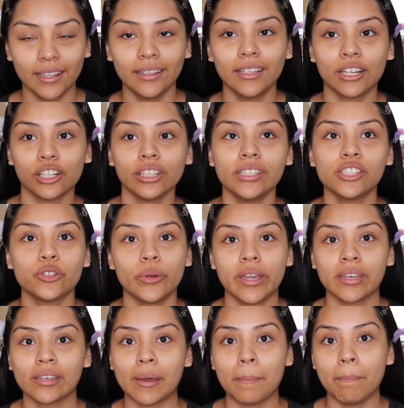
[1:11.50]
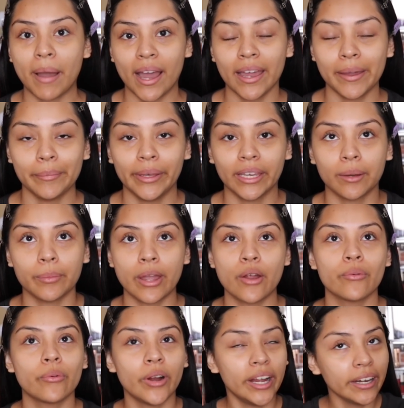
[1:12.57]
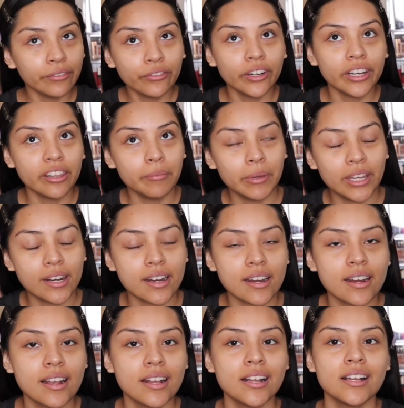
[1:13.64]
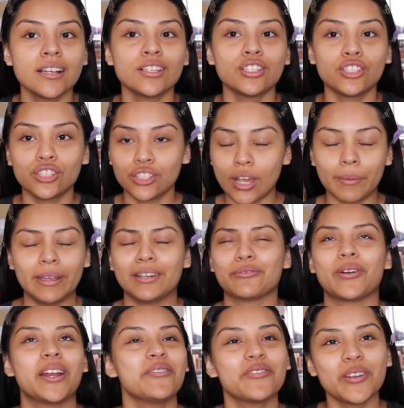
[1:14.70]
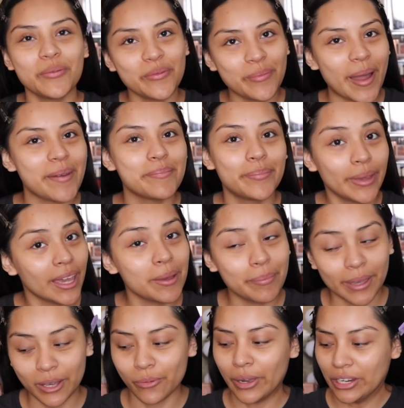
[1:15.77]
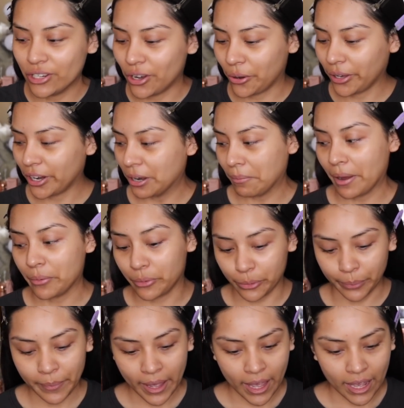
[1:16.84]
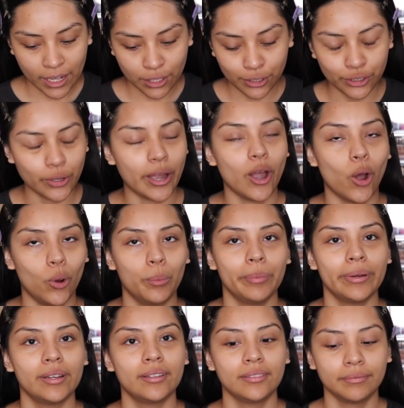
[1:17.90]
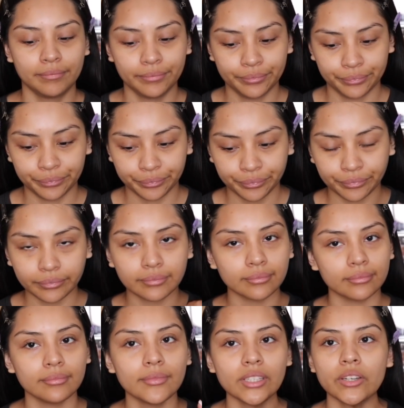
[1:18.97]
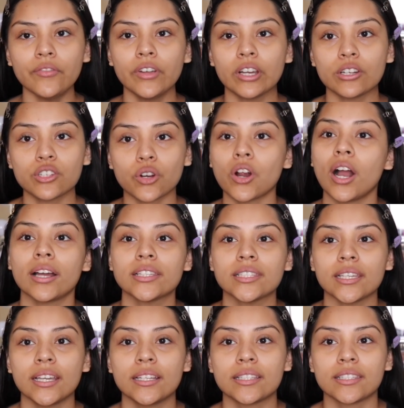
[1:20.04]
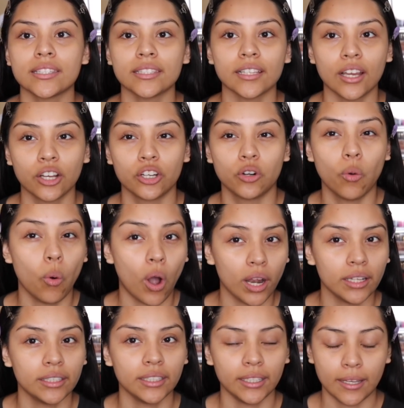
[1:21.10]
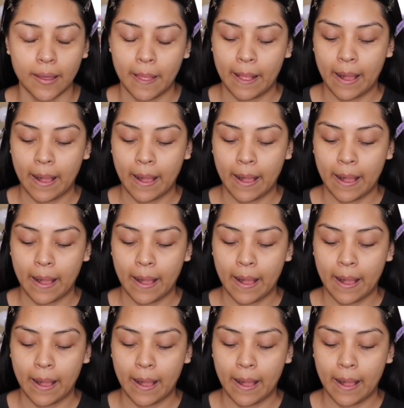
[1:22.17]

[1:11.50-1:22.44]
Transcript: literally doing my makeup right in front of the mirror. I mean, right in front of my big window here in my room. So I hope, fingers crossed, it's good quality,